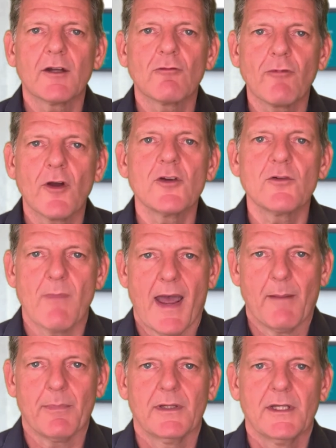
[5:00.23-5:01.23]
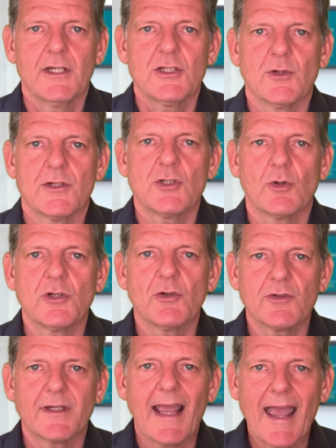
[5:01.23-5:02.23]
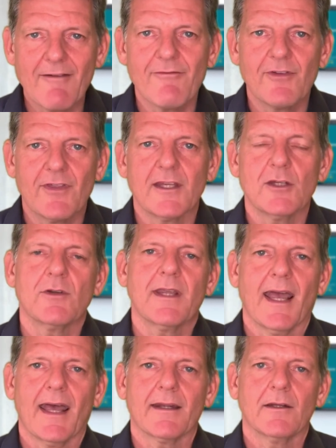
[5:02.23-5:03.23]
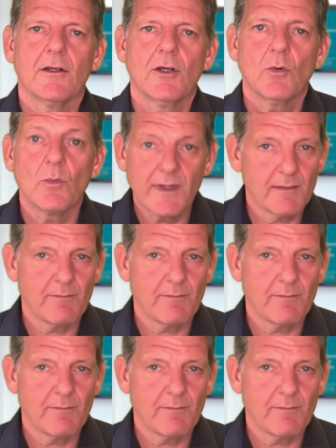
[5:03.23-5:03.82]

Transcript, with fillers: a roadmap to ensure you're doing everything you can within